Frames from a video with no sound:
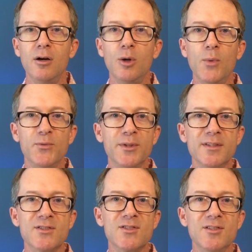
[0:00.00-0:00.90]
hopefully
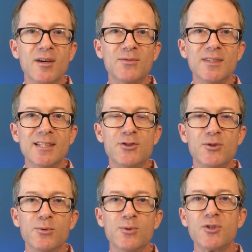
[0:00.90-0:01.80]
this is enough to get
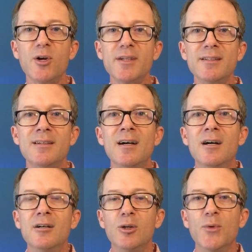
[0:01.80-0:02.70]
you started.
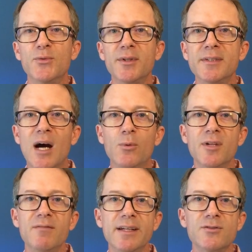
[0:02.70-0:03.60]
Hopefully I will
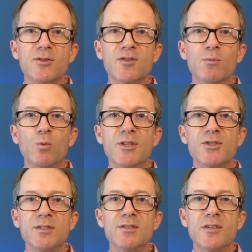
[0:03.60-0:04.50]
have answered some
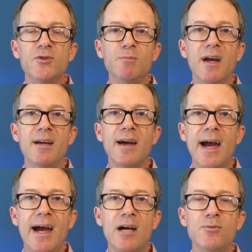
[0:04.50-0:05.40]
questions that you may
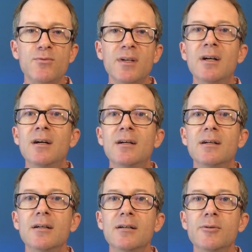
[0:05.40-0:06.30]
have
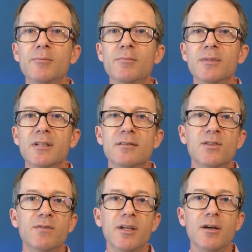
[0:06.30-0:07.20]
in
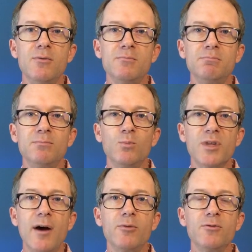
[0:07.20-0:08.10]
this video
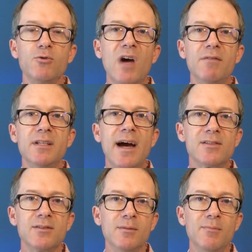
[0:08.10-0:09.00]
without you having to
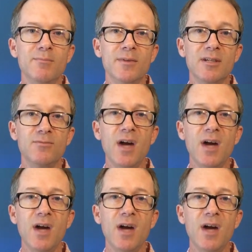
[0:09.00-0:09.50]
ask them. If